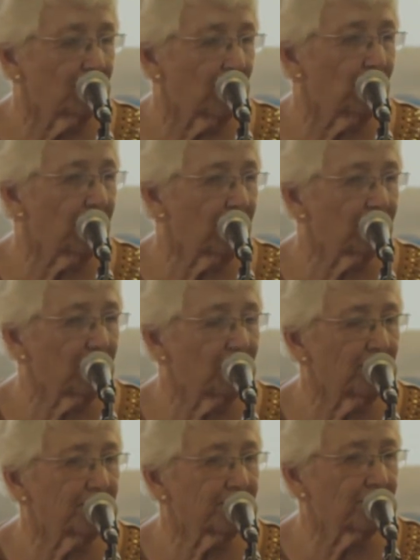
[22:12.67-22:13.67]
We only
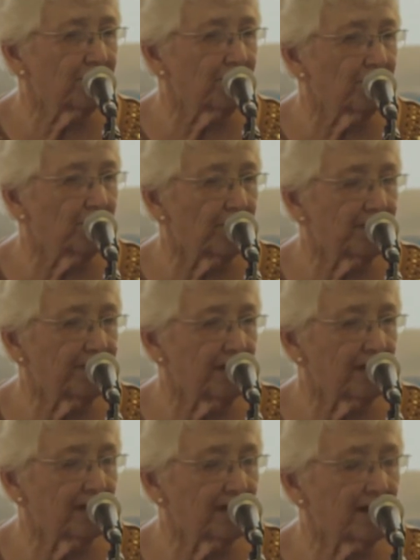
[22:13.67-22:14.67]
went through
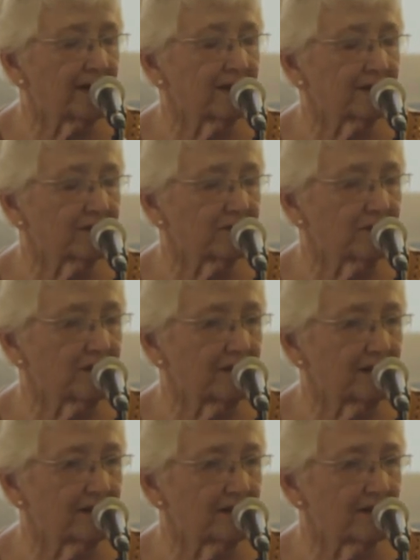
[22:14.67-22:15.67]
the ninth
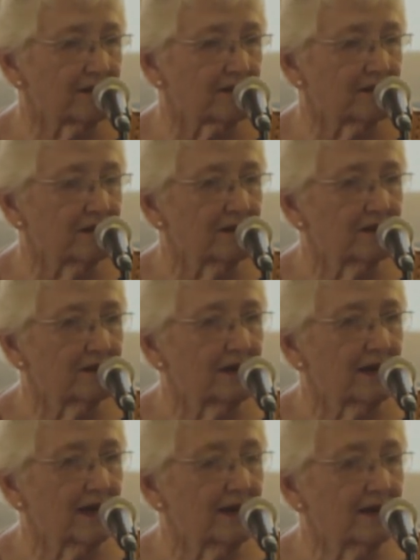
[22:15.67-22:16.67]
grade there,
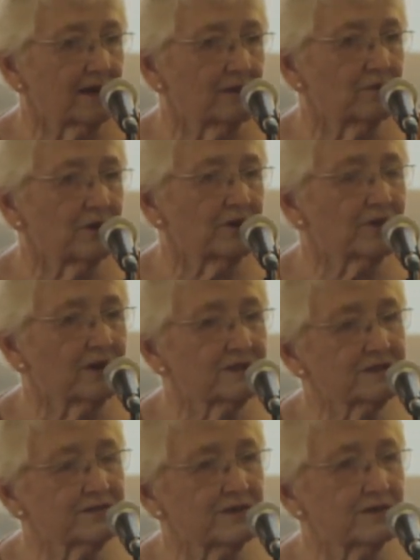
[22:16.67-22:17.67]
and we
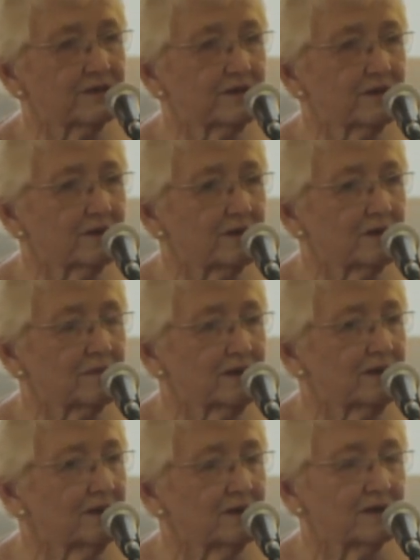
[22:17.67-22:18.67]
transferred to
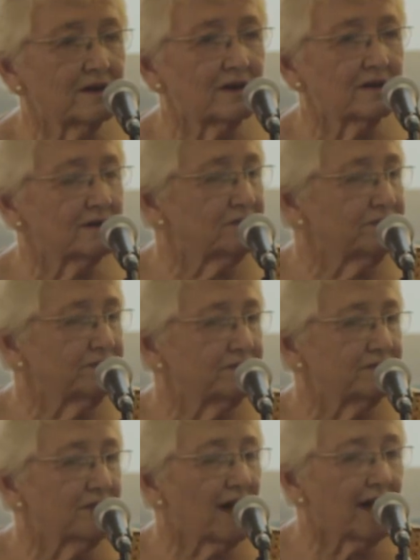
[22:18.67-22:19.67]
Coleman.
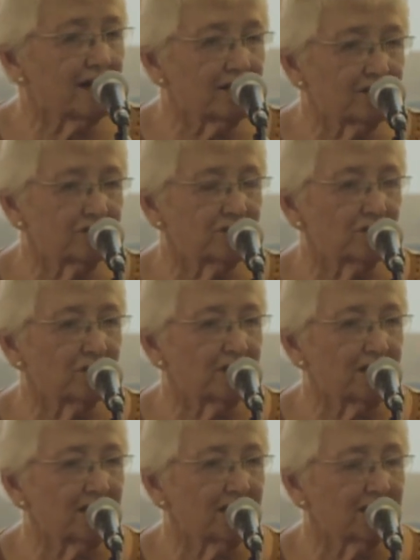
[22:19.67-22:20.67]
I
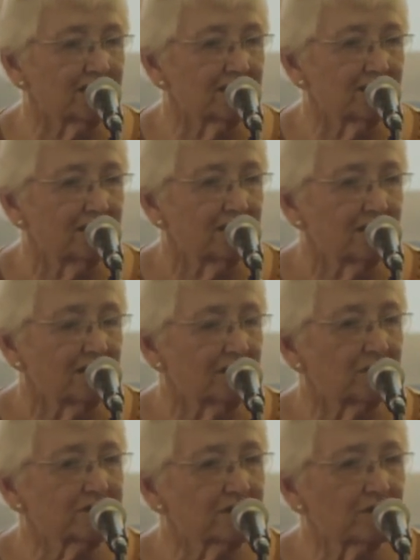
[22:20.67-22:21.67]
enjoyed it. It
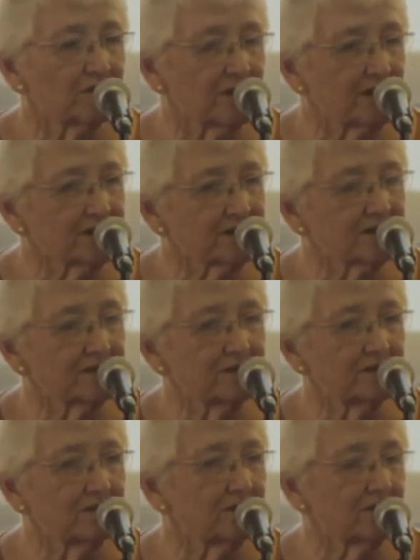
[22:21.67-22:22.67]
was a great
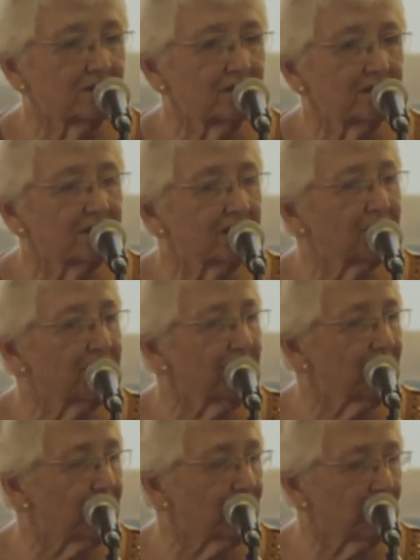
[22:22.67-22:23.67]
school. The
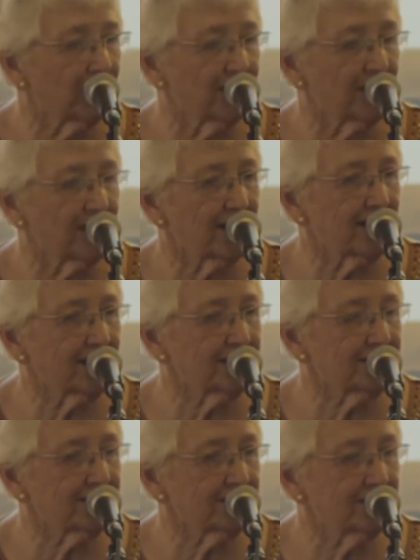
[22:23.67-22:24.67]
people were
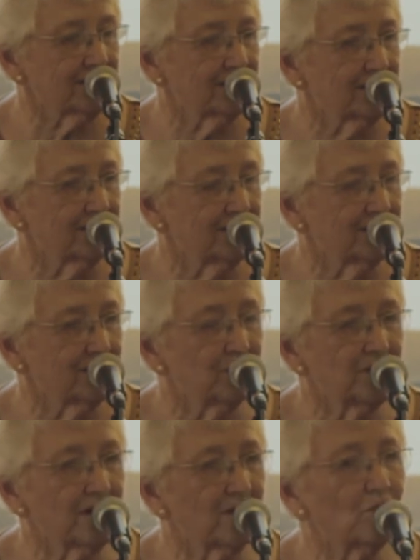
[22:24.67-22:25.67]
nice,
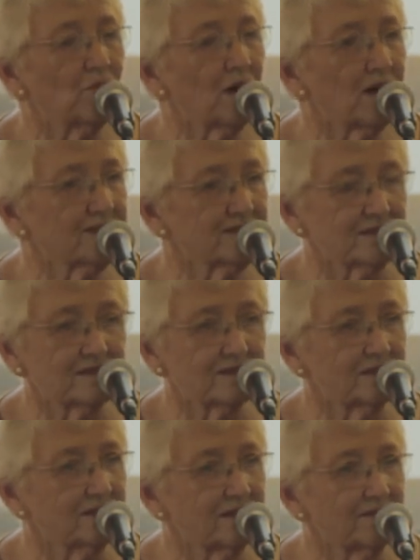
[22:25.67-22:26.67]
but it
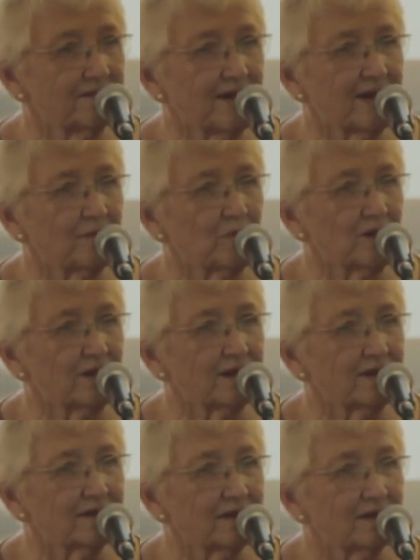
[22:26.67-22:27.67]
wasn't Vinemont.